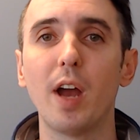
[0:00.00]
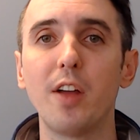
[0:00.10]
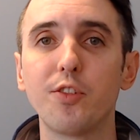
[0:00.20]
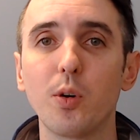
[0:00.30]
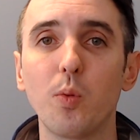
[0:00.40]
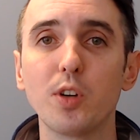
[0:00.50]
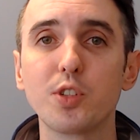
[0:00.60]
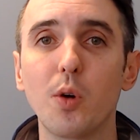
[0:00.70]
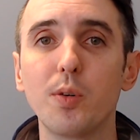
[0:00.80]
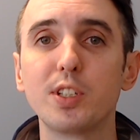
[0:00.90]
Enzo was
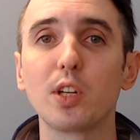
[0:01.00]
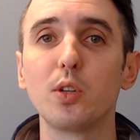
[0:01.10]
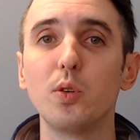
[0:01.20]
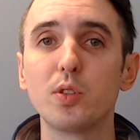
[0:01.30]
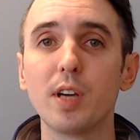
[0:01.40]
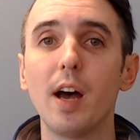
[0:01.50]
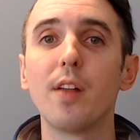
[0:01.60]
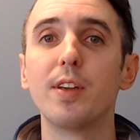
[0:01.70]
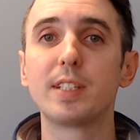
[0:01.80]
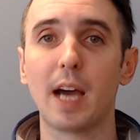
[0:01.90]
going to lose
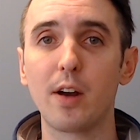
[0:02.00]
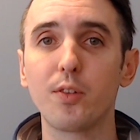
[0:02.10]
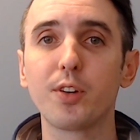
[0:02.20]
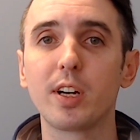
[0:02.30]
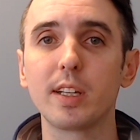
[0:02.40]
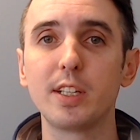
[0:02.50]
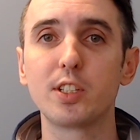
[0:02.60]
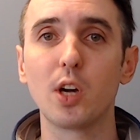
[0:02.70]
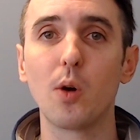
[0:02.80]
the title to Kalisto